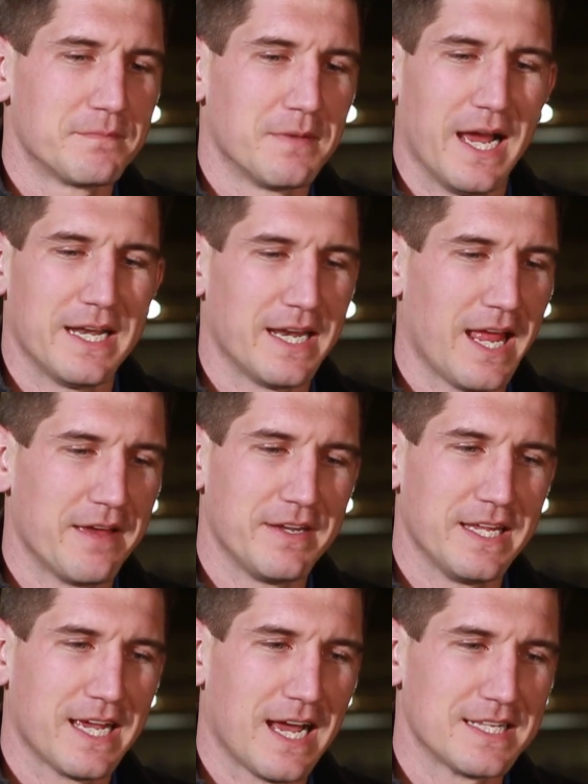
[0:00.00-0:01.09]
I didn't have
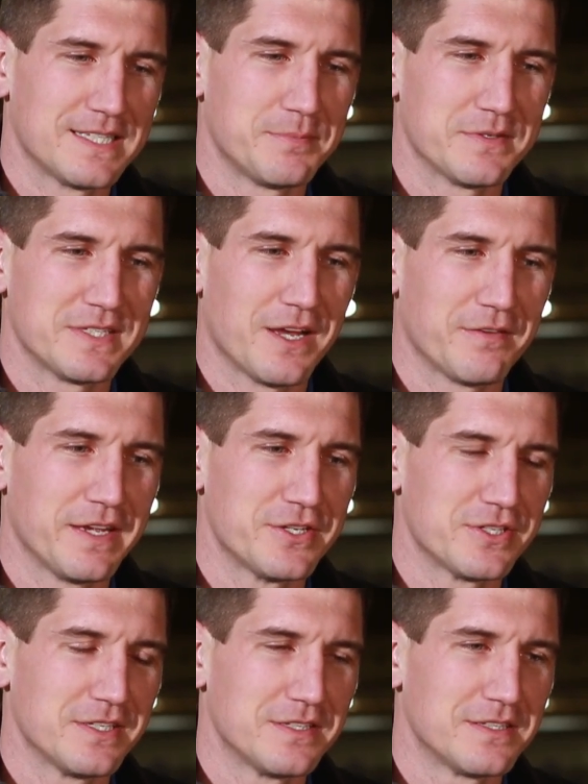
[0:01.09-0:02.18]
any concept of
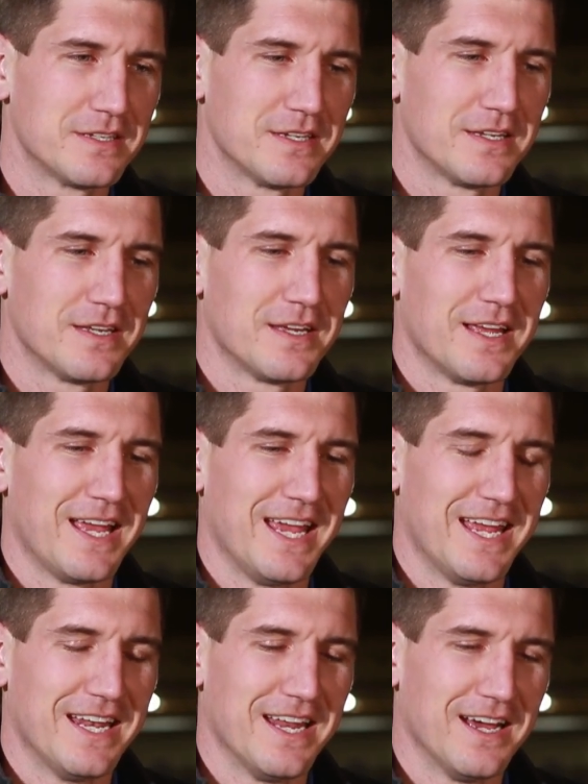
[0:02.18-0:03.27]
salvation,
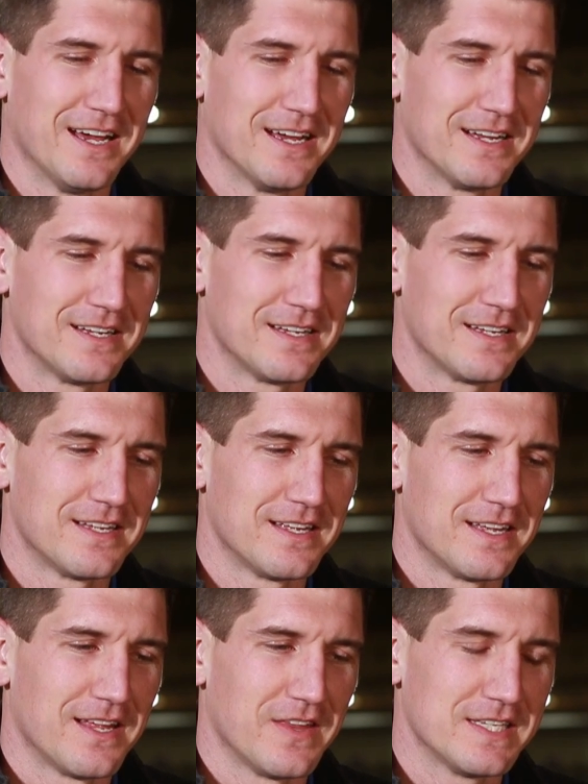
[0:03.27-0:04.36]
and
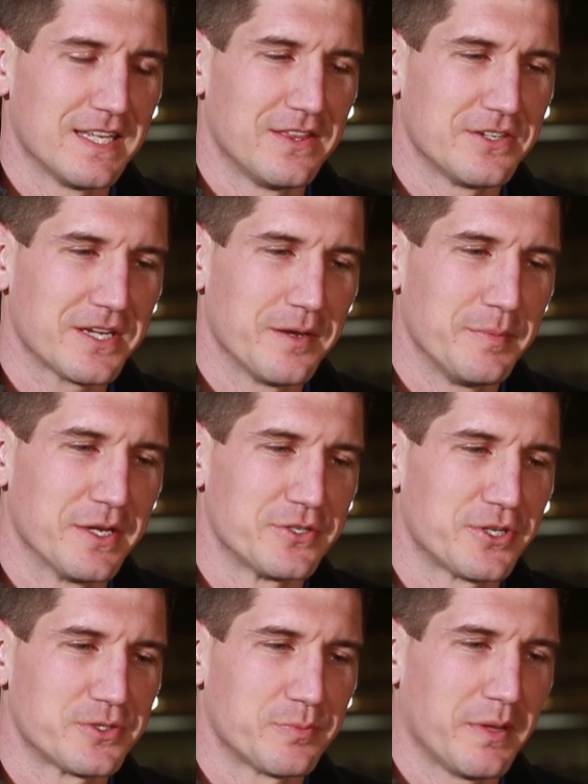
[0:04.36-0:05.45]
they said there's going to be a
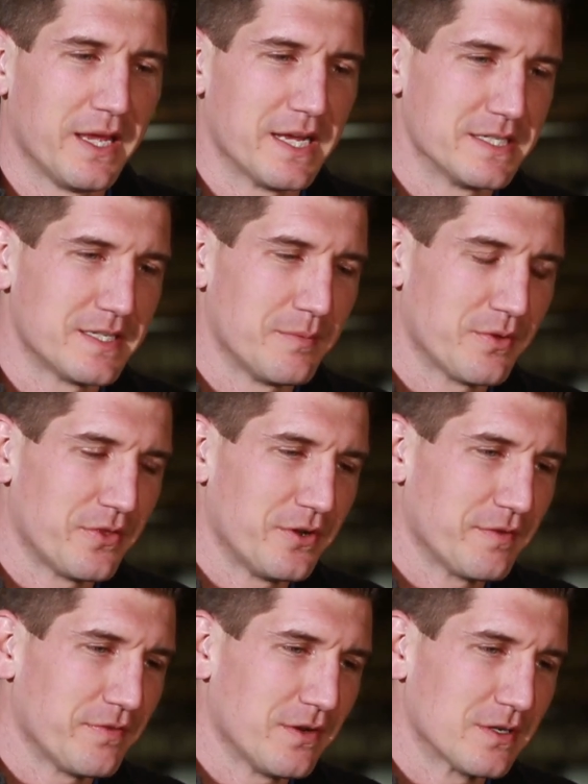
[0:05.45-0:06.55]
church play on December
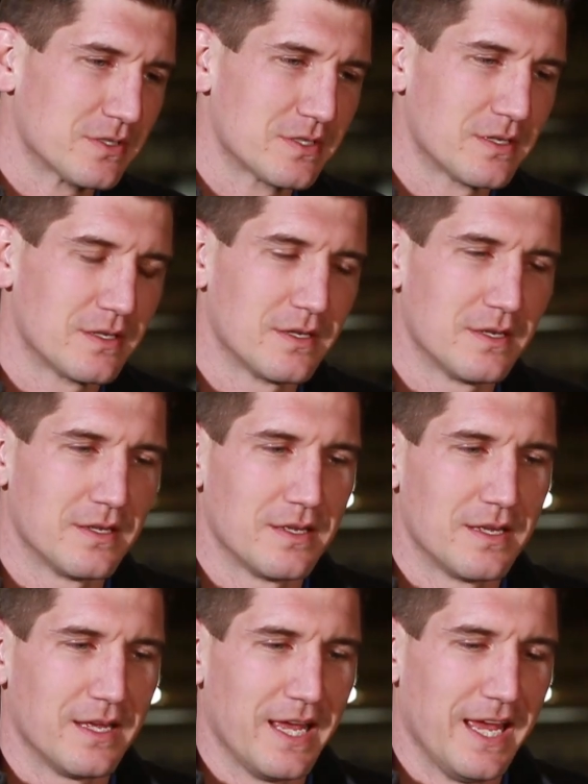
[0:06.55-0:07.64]
31st,
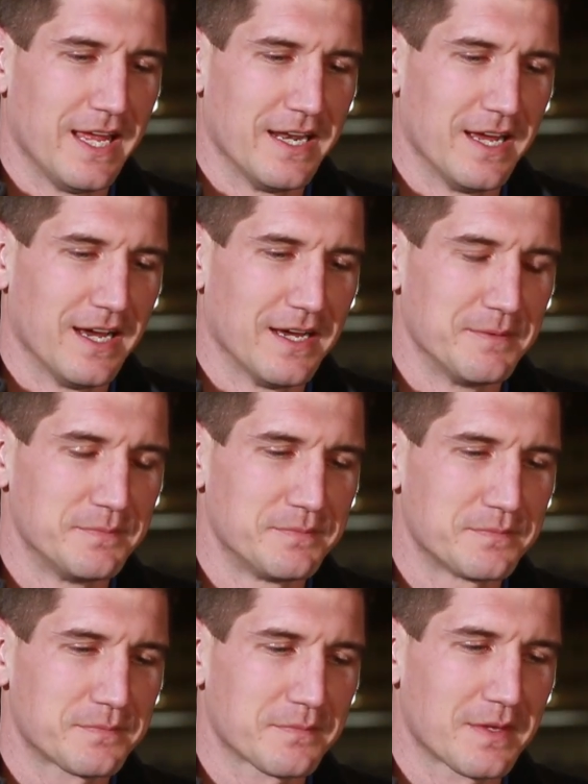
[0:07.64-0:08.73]

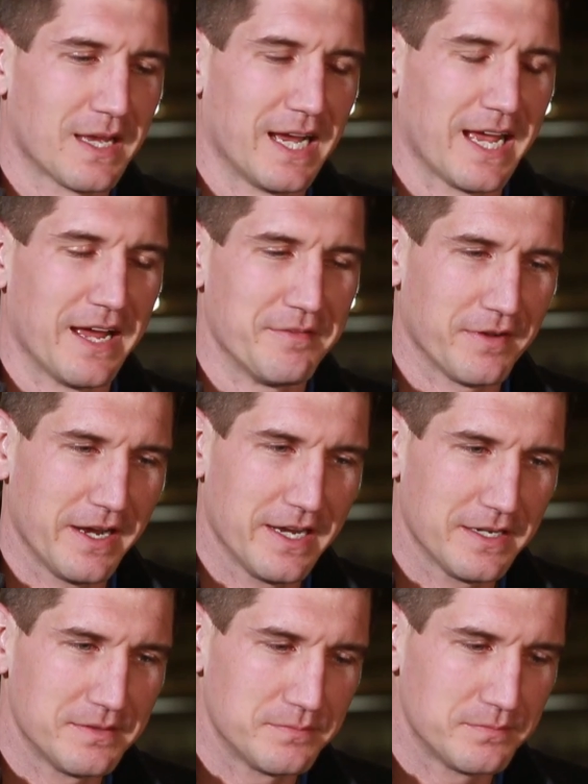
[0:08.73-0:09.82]
and I got invited,